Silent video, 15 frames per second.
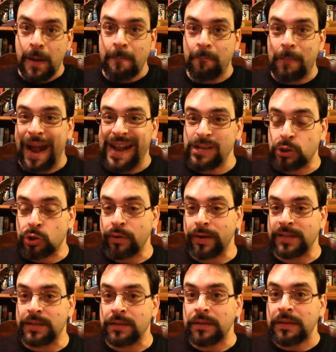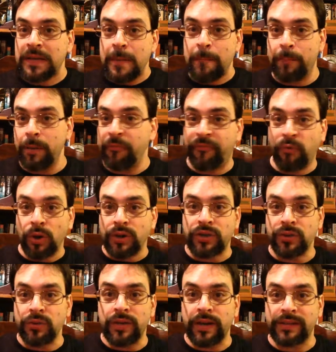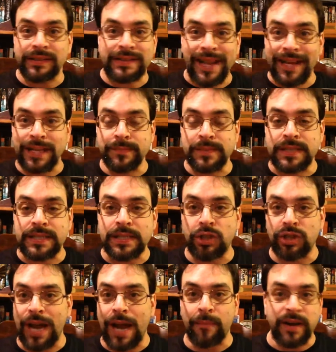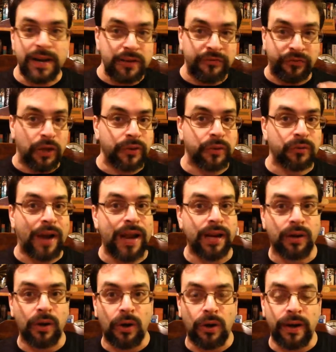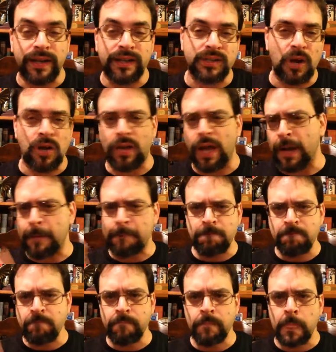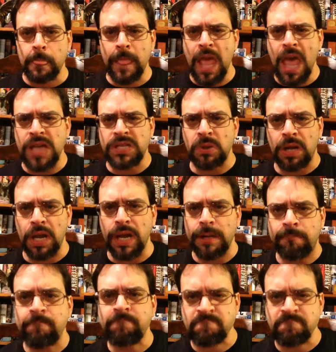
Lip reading: mind-tricked Bib Fortuna into taking him to see Jabba, and he fought the Rancor, and he's all like, yeah, it's okay.